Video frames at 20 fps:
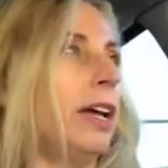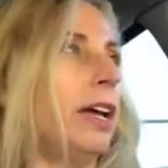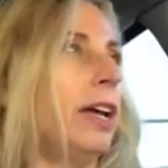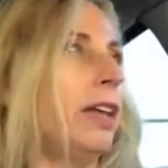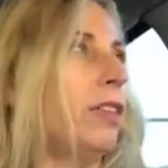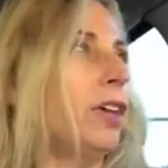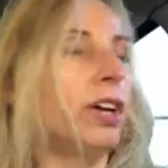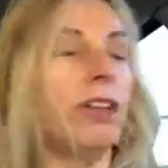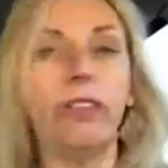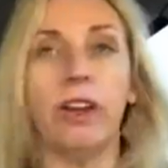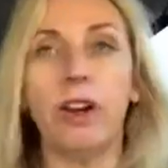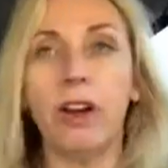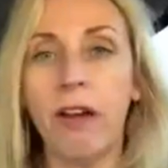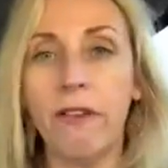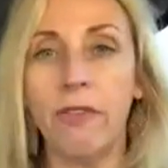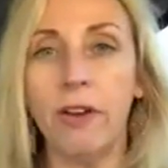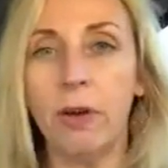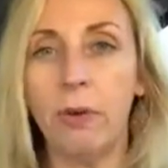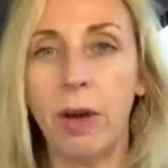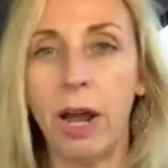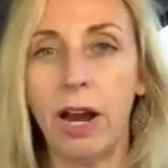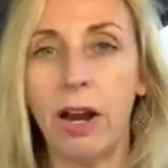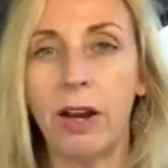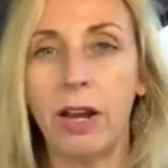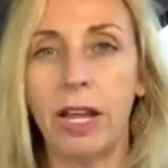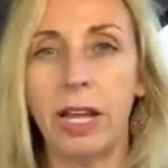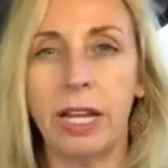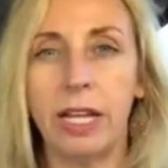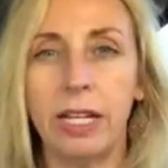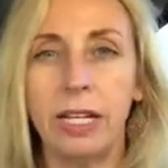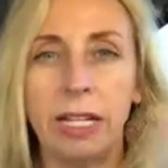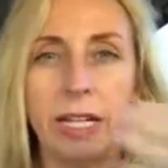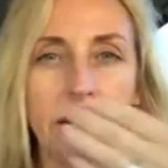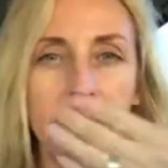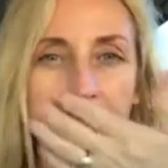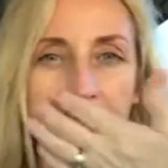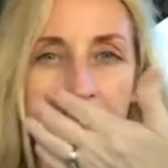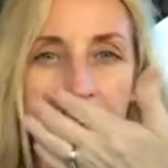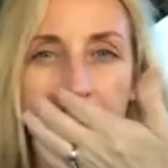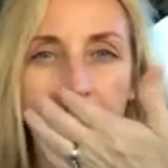They're everywhere. And
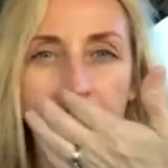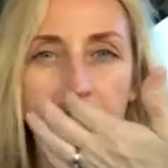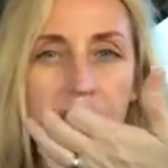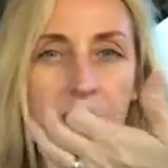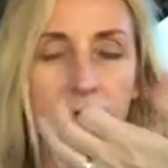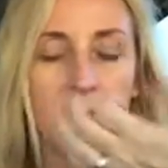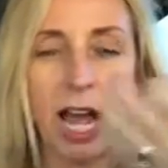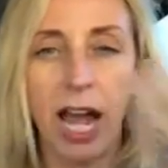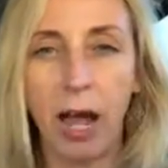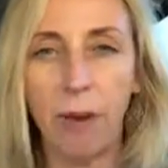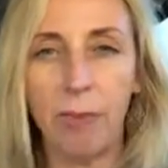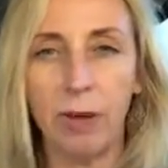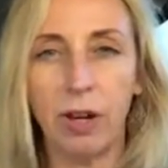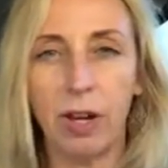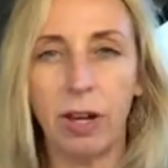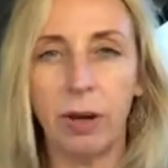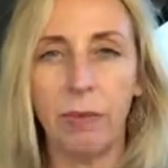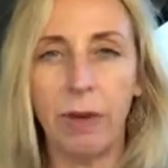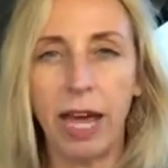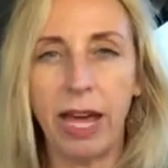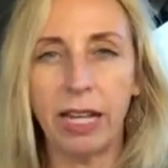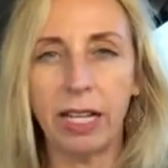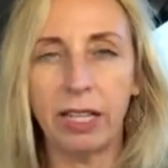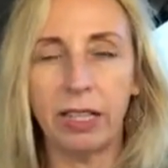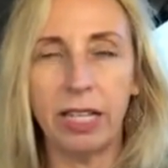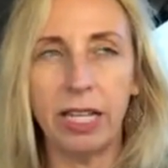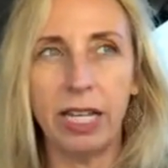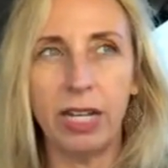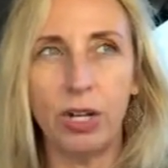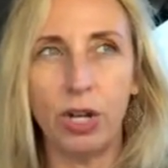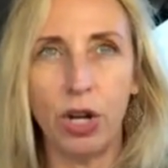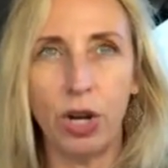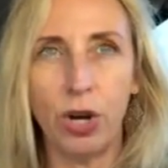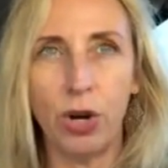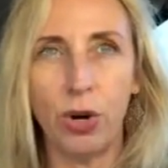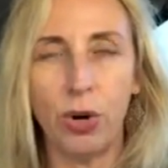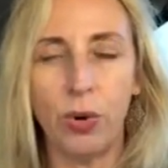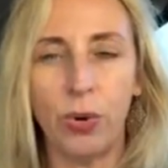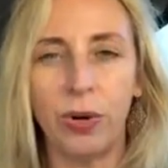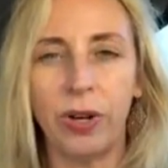did that just happen automatically?
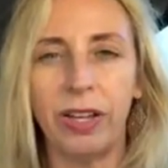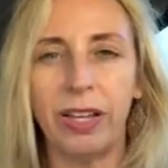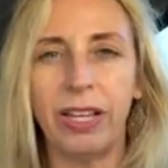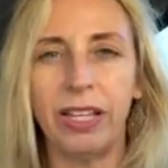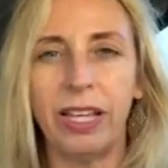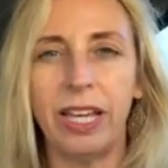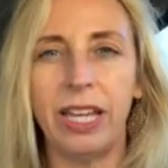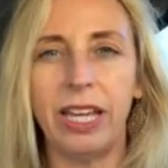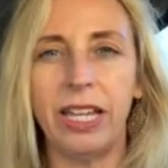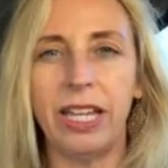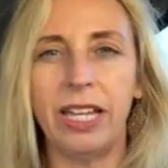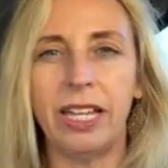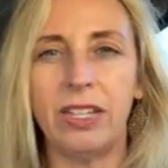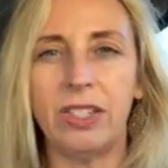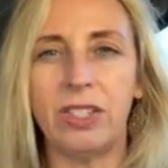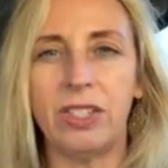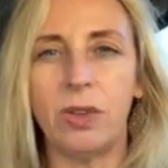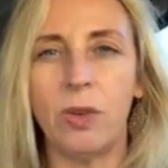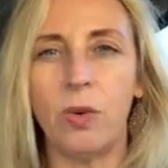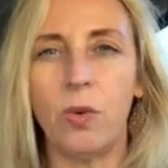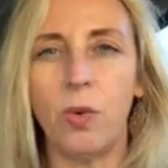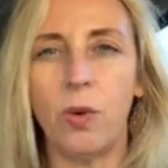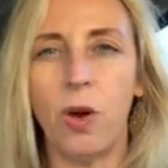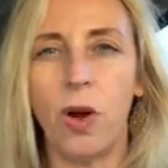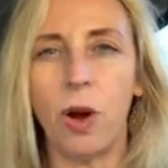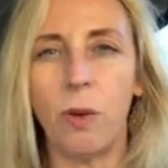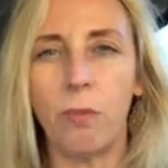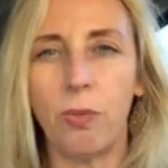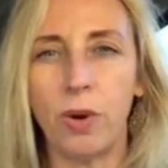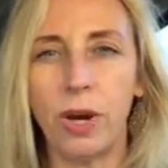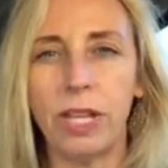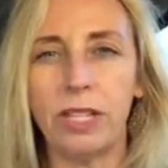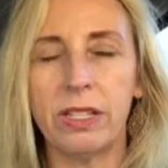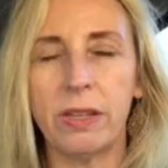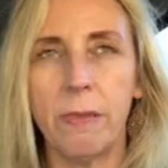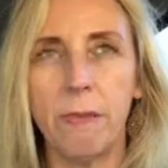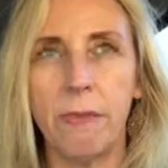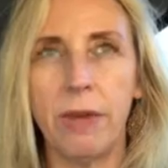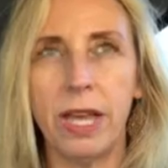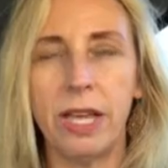No, it is our
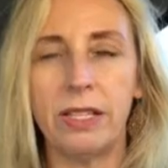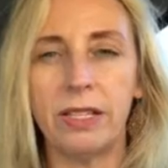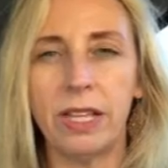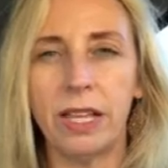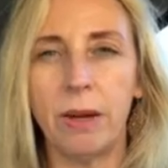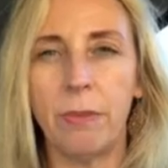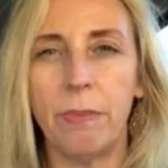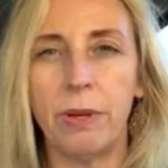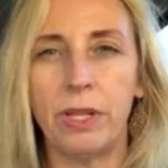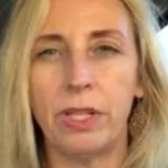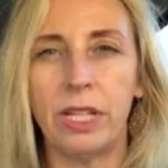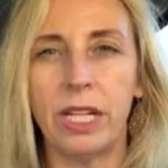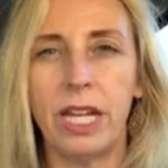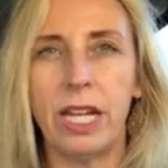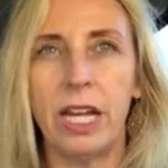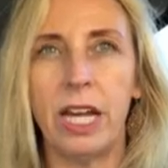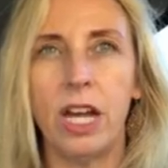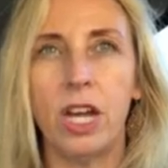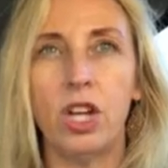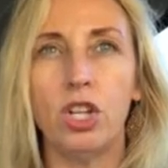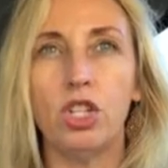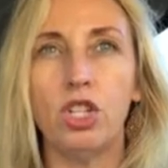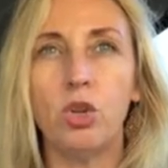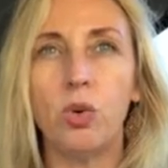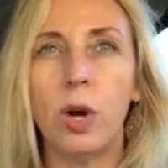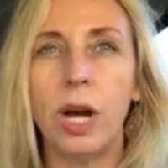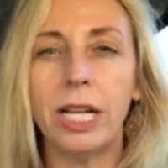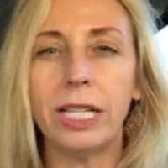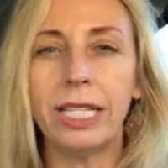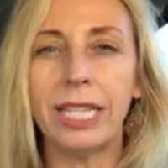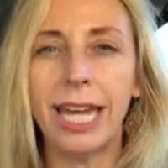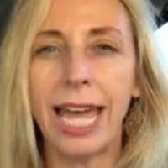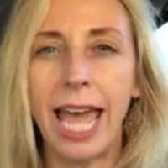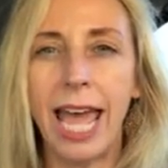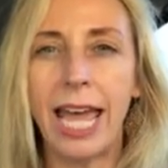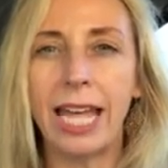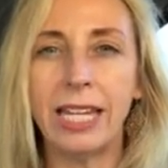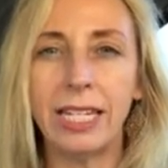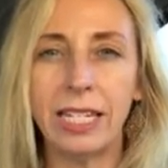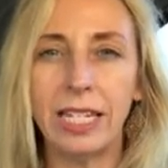brain's amazing ability to
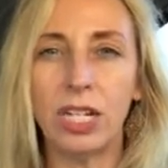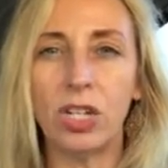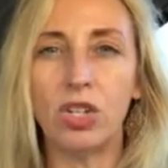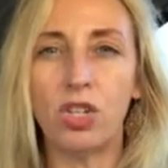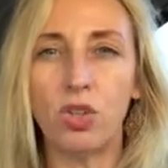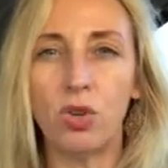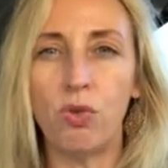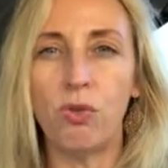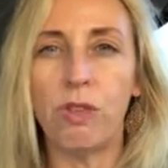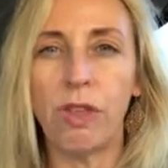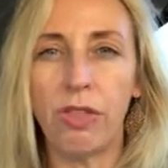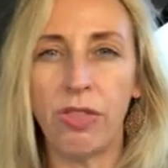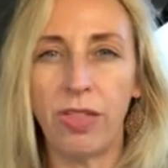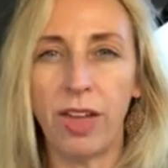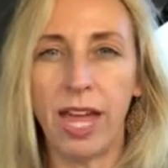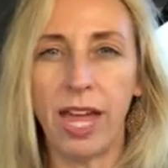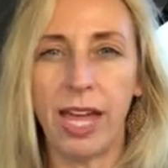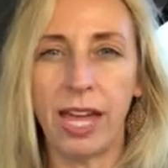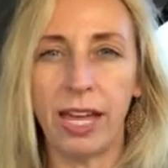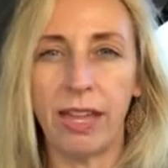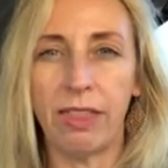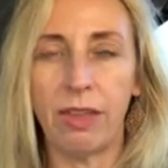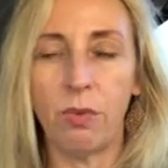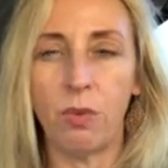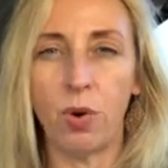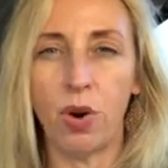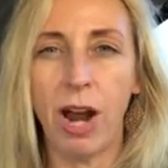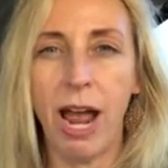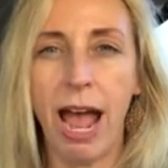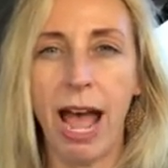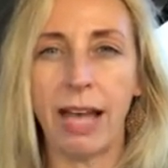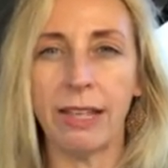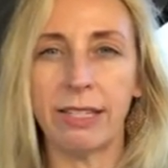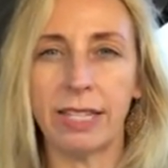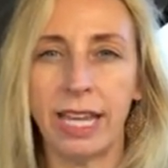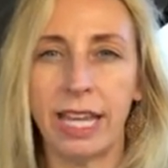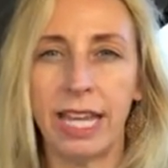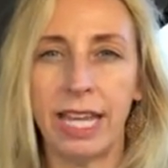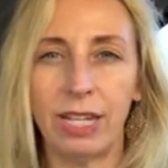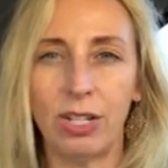attend to the thing that we're
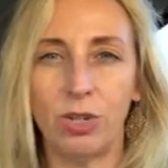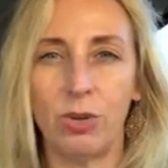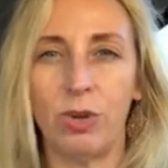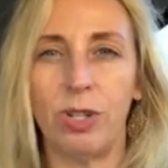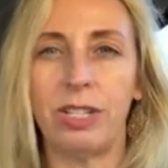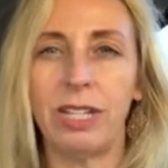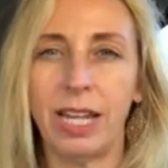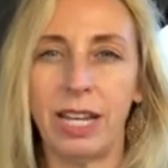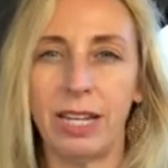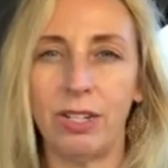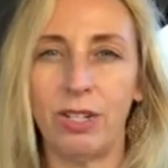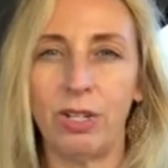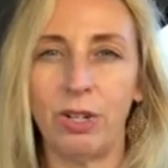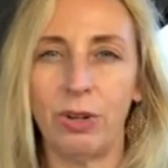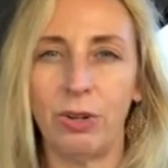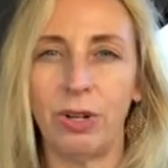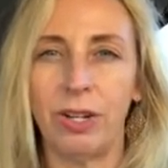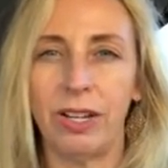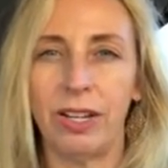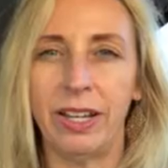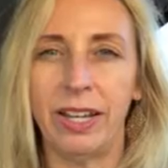asking it to attend to.